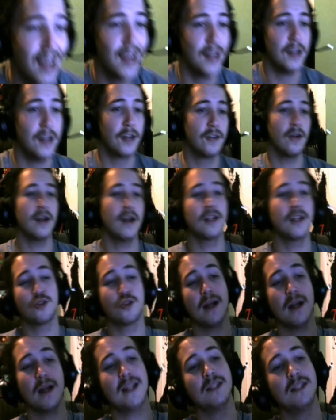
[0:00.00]
Necrotic
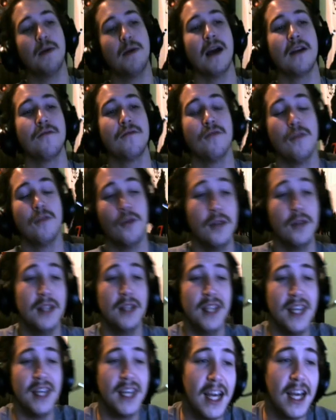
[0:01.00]
Strike is back for Unholy
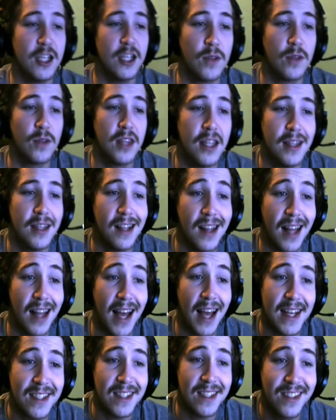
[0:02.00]
DKs within the
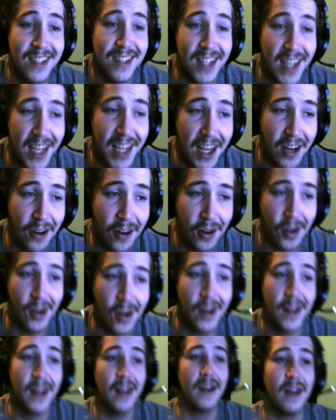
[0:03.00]
last tier.
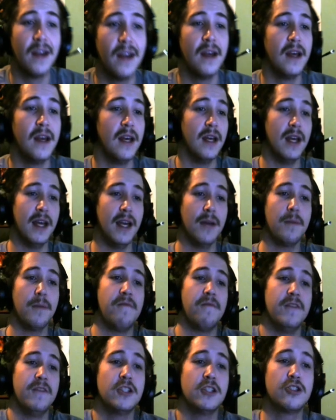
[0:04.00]
Yep, a
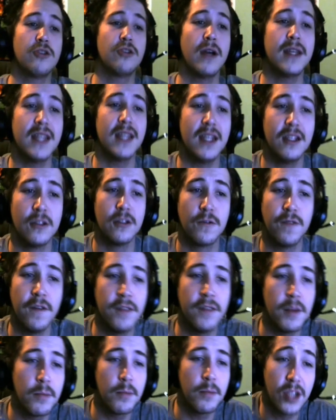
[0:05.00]
Vicious Strike that deals
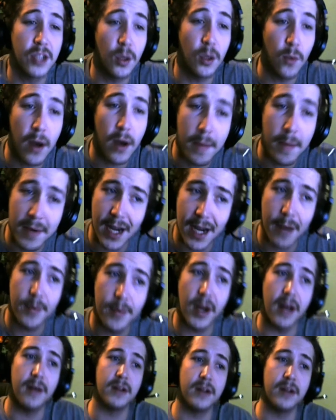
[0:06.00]
15% weapon damage and